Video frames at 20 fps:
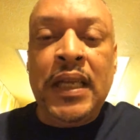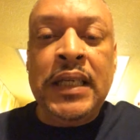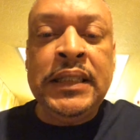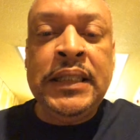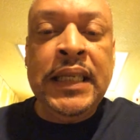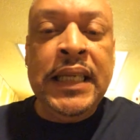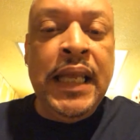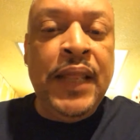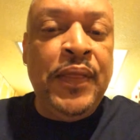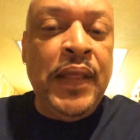
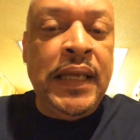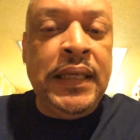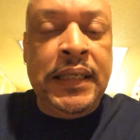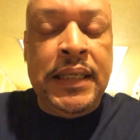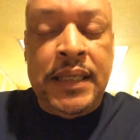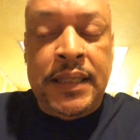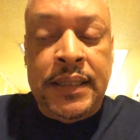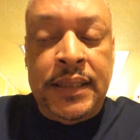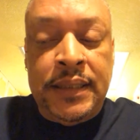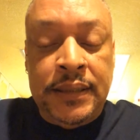to get that
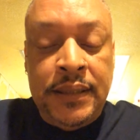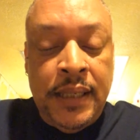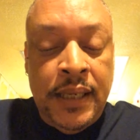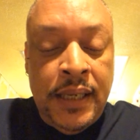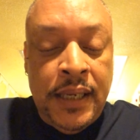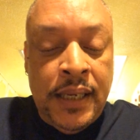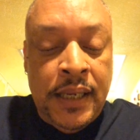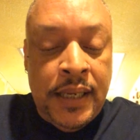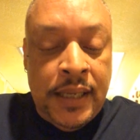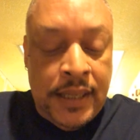done.
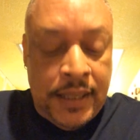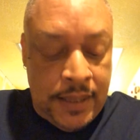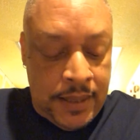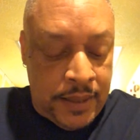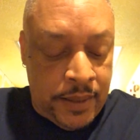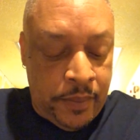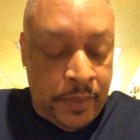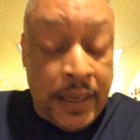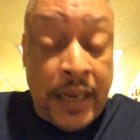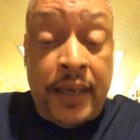
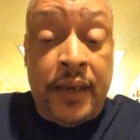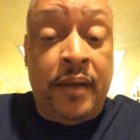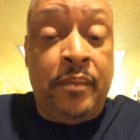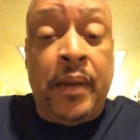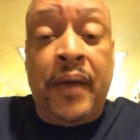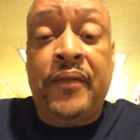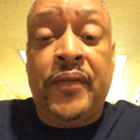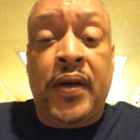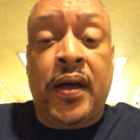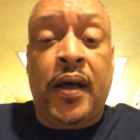Uh, but I love
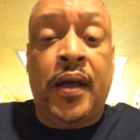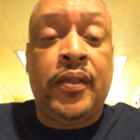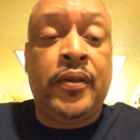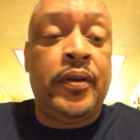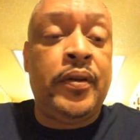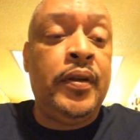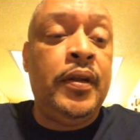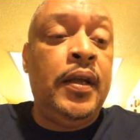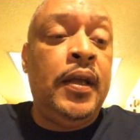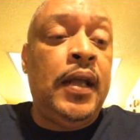my father.